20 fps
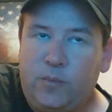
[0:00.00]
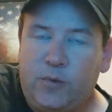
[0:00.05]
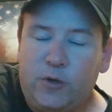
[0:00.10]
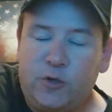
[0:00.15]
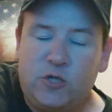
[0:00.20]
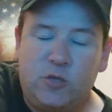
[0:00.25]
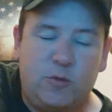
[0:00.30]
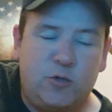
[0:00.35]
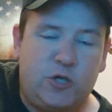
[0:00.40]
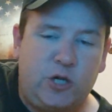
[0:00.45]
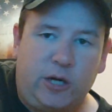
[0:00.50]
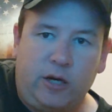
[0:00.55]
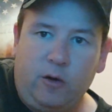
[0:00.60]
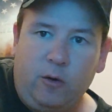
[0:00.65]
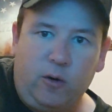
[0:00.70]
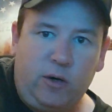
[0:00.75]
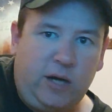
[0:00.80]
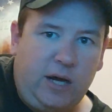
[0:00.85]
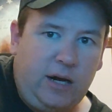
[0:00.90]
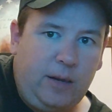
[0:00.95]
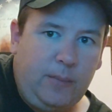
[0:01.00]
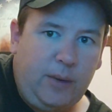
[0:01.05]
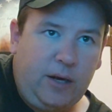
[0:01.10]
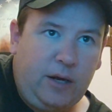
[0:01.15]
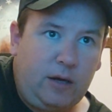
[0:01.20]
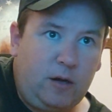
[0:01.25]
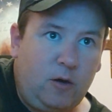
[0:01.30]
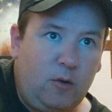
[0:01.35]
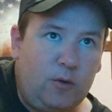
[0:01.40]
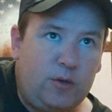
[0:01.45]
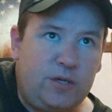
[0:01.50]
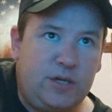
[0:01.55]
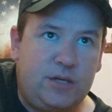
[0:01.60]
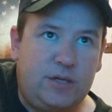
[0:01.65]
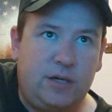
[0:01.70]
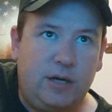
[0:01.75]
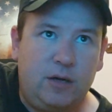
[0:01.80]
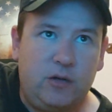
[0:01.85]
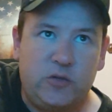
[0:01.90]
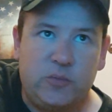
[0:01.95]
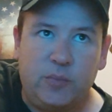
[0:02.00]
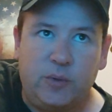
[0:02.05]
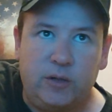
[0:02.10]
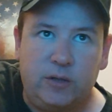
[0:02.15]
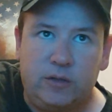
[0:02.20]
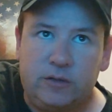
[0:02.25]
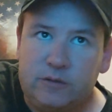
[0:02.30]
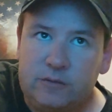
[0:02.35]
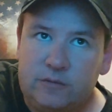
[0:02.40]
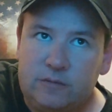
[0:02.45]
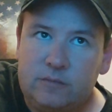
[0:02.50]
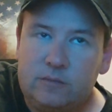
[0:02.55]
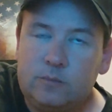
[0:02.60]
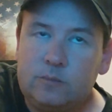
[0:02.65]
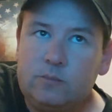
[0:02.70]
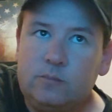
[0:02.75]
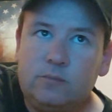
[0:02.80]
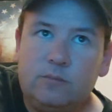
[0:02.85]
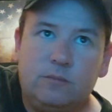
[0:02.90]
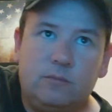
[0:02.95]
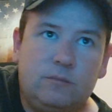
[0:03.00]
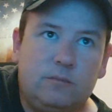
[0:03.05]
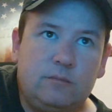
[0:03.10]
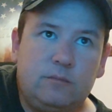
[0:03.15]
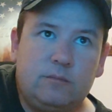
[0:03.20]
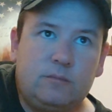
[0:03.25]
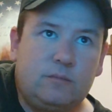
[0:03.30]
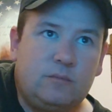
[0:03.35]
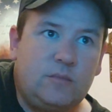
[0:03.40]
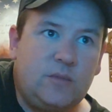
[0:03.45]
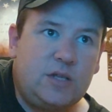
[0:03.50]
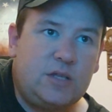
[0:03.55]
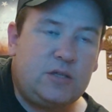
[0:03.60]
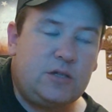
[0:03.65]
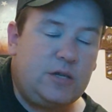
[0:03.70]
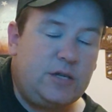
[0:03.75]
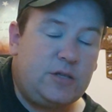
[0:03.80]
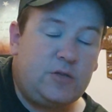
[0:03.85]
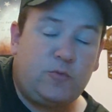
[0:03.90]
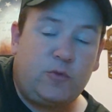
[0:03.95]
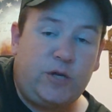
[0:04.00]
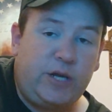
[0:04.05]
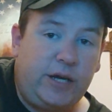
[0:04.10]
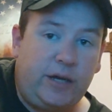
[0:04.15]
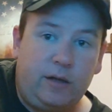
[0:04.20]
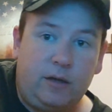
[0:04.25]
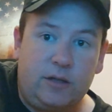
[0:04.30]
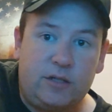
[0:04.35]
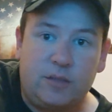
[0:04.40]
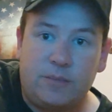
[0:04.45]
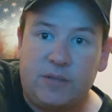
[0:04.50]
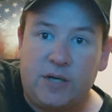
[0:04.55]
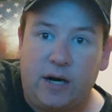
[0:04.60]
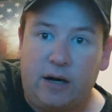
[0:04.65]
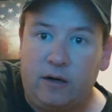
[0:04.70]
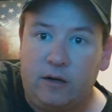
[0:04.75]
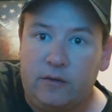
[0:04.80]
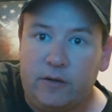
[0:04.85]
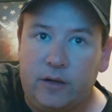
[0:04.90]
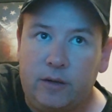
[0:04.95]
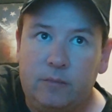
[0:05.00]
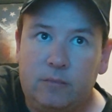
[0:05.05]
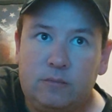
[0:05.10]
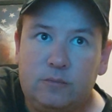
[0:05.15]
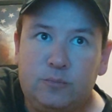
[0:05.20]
There's some shit going on. I'm not going to go in details, but it's ridiculous. I'm tired of it.